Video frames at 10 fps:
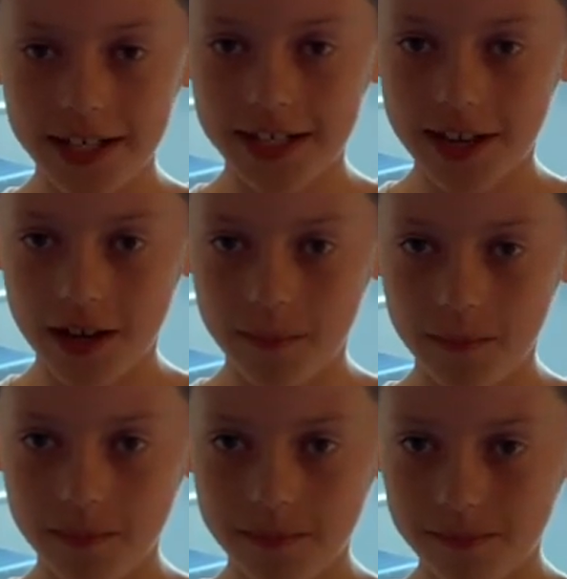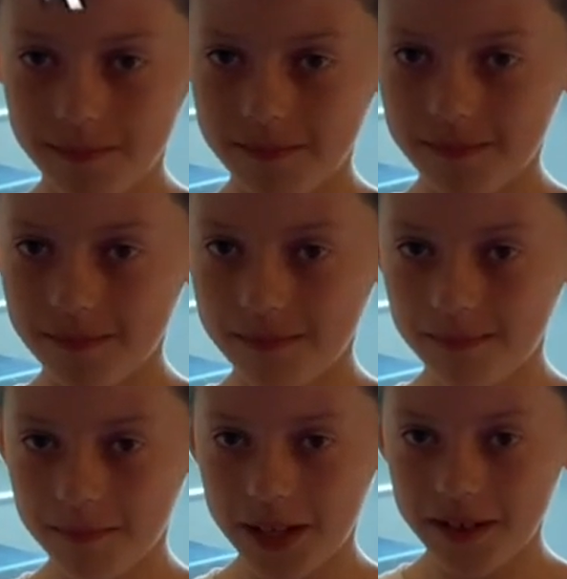come.
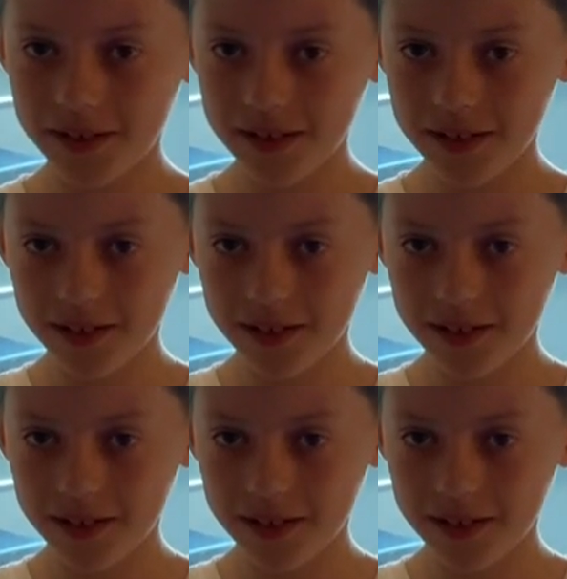Peace.